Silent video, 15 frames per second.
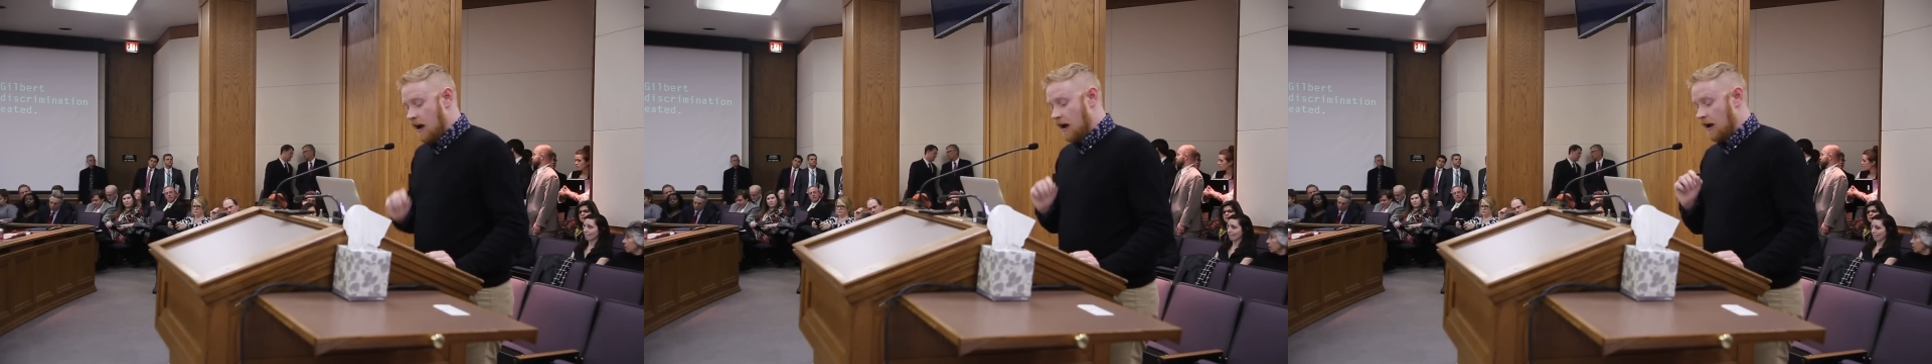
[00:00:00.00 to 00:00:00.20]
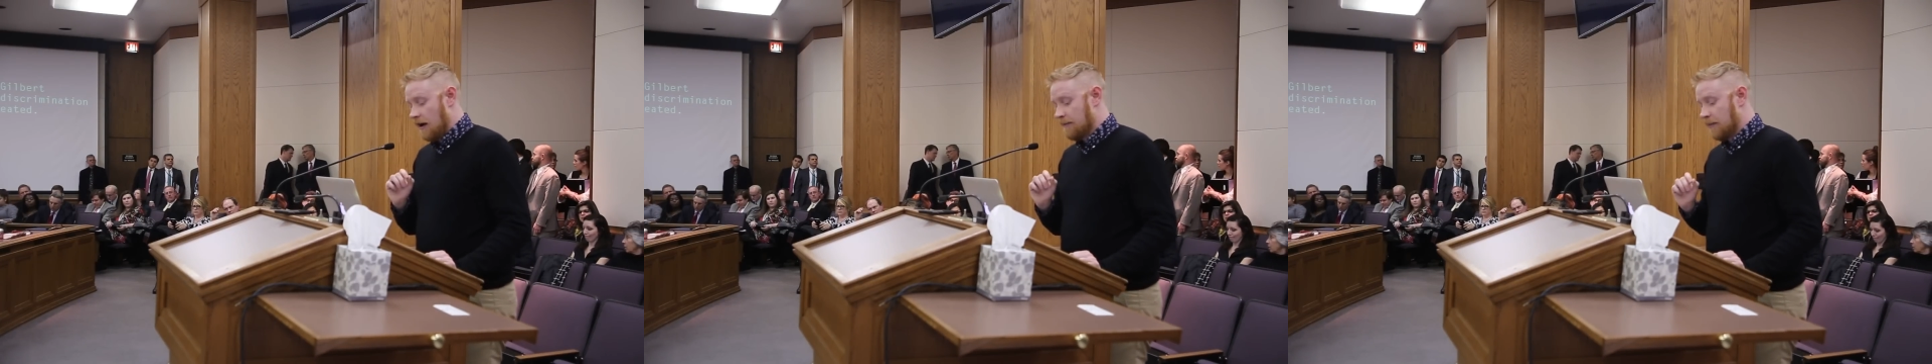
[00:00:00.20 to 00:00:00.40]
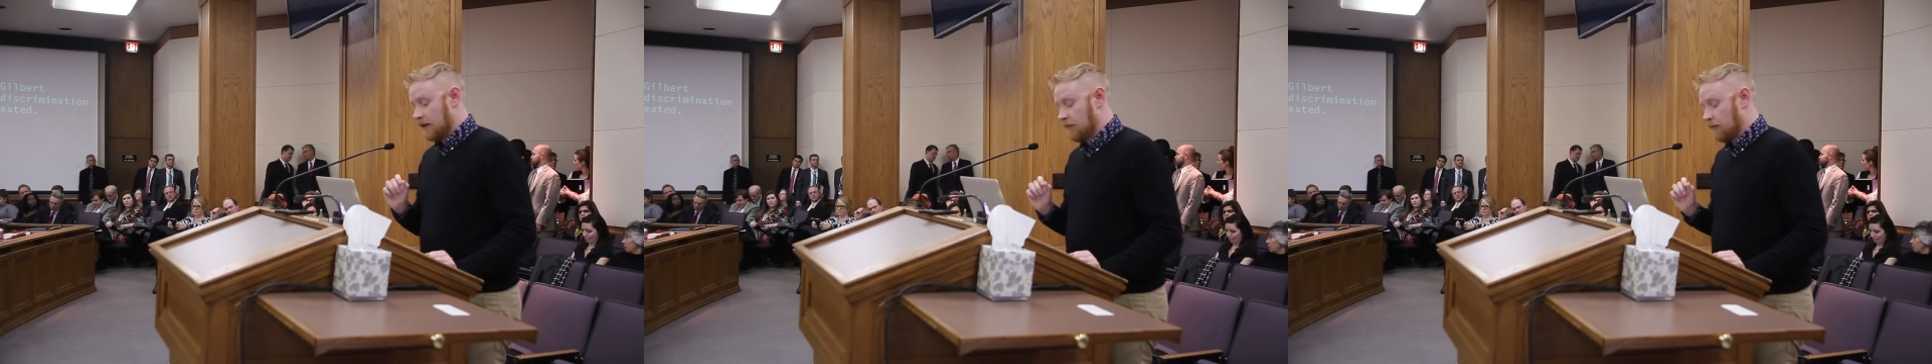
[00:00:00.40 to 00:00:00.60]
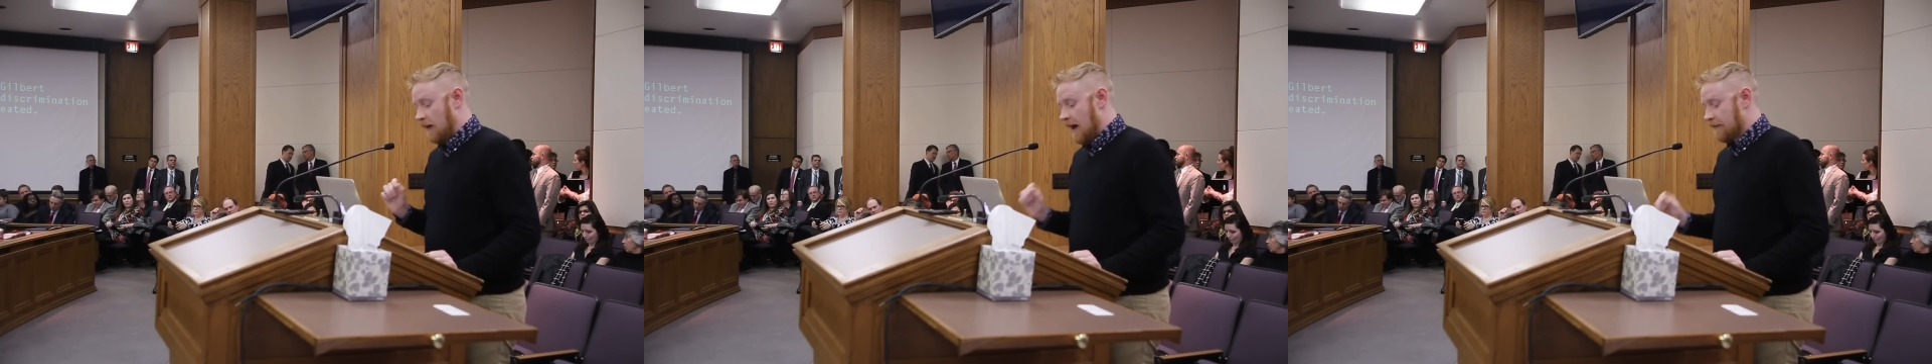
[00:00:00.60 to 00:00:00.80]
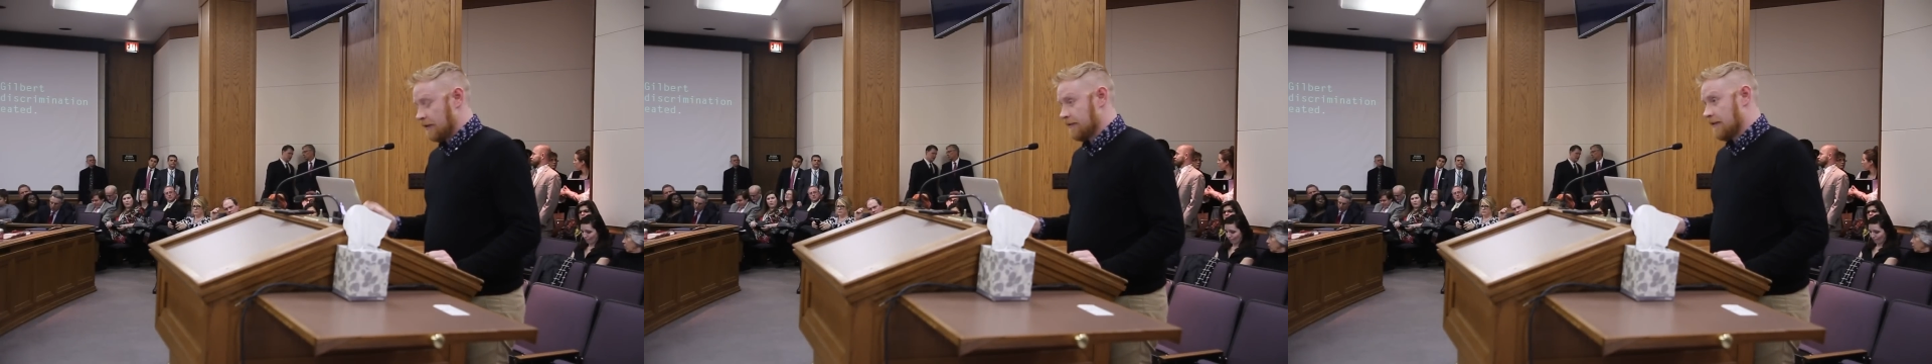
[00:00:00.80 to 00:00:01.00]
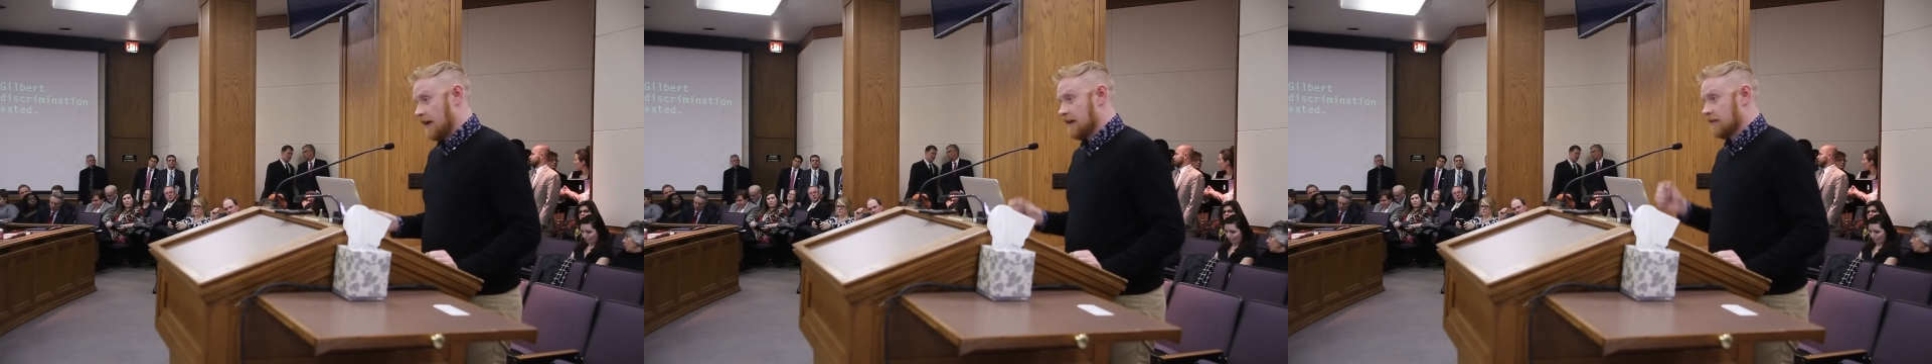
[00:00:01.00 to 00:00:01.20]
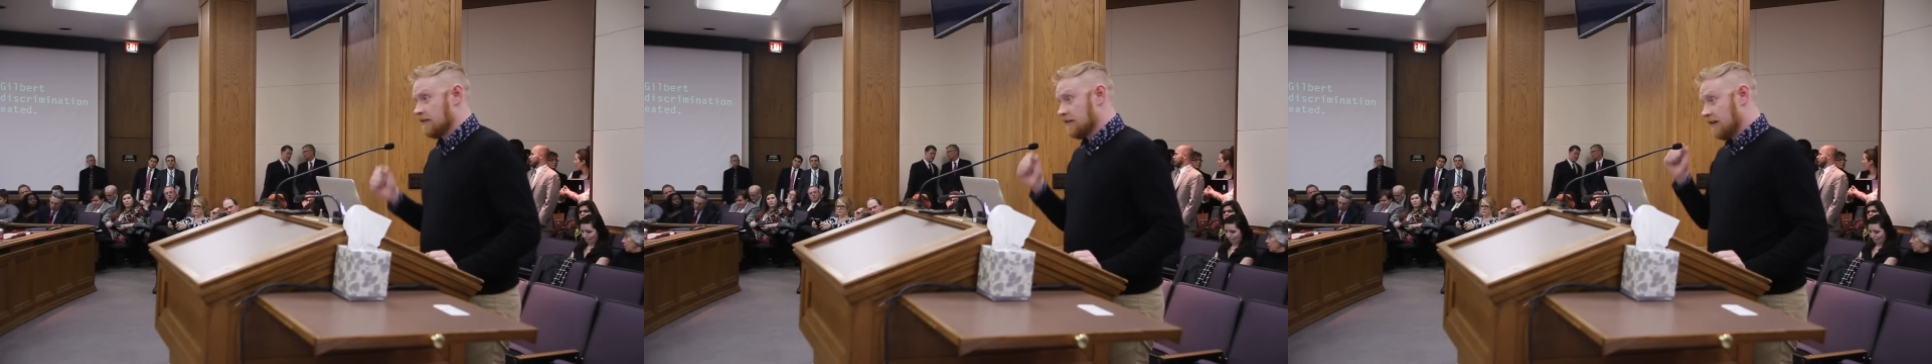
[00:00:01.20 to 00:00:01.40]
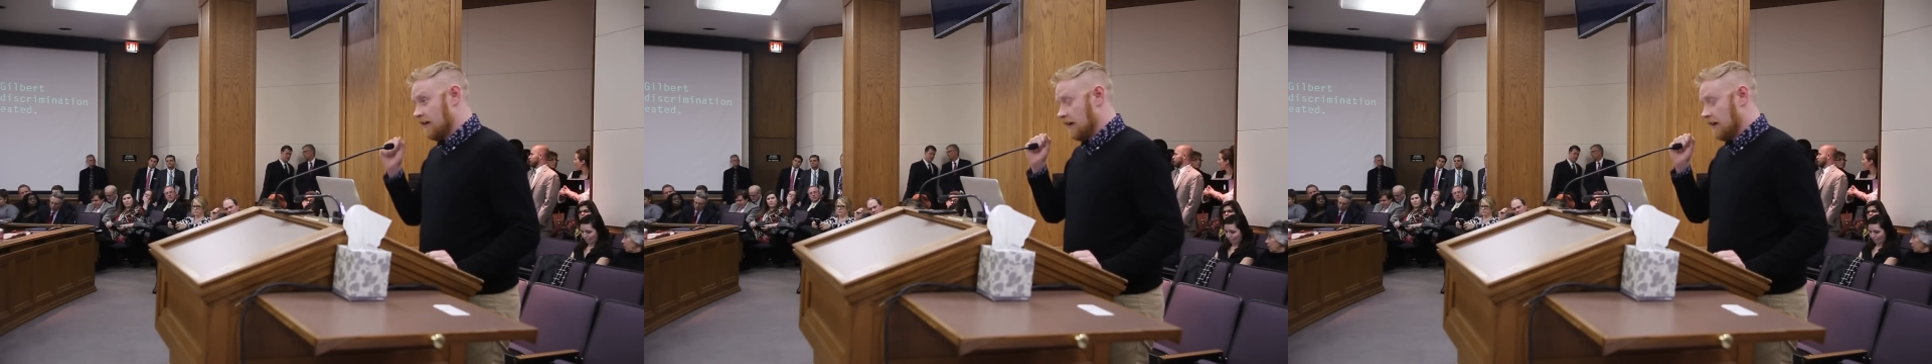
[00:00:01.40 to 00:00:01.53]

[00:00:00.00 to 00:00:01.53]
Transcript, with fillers: uh, but rather than